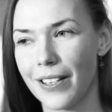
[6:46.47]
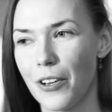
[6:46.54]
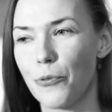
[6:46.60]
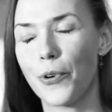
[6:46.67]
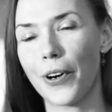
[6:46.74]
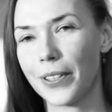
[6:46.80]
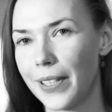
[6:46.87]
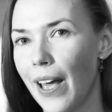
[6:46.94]

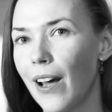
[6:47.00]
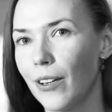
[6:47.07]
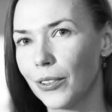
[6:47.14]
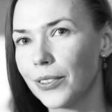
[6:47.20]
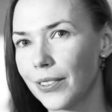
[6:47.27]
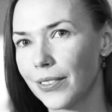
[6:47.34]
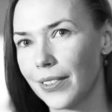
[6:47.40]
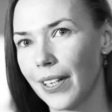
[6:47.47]
worked
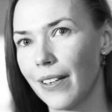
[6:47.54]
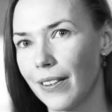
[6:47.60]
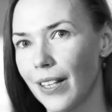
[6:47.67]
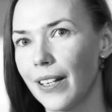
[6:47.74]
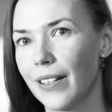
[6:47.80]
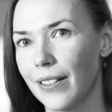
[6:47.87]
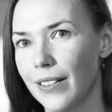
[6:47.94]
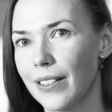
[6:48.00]
out, I
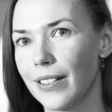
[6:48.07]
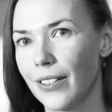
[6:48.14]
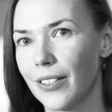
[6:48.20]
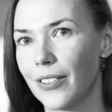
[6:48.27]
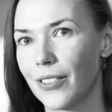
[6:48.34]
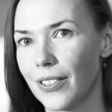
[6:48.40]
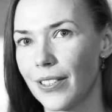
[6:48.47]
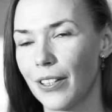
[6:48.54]
think,
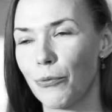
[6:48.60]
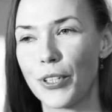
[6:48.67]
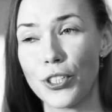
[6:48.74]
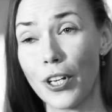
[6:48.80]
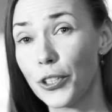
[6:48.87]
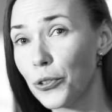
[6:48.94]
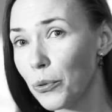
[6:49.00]
because it was not